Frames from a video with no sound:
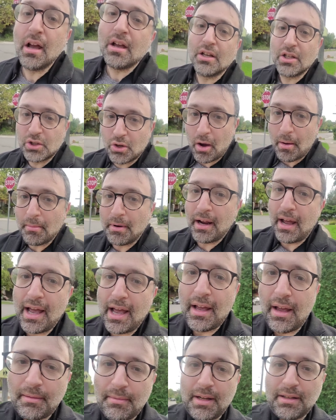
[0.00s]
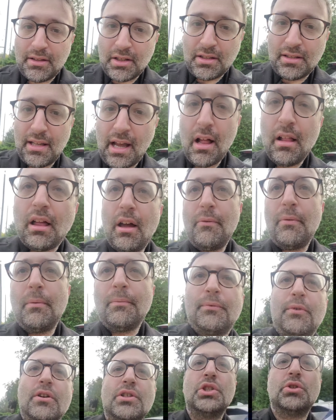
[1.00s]
So I'm gonna just tell Avram
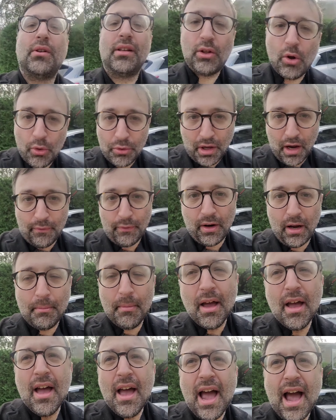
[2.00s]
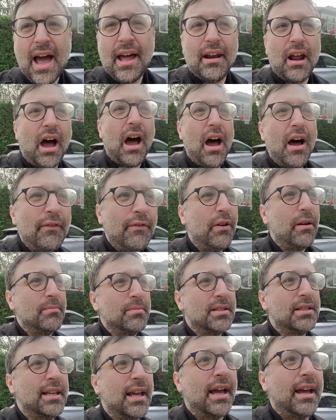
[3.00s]
first. So he told Avraham, and Avram
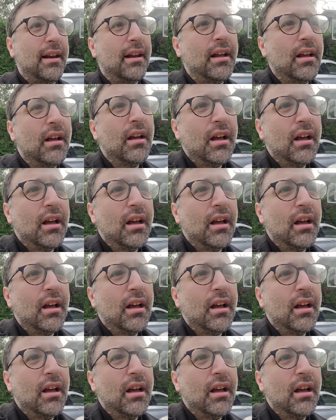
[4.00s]
said,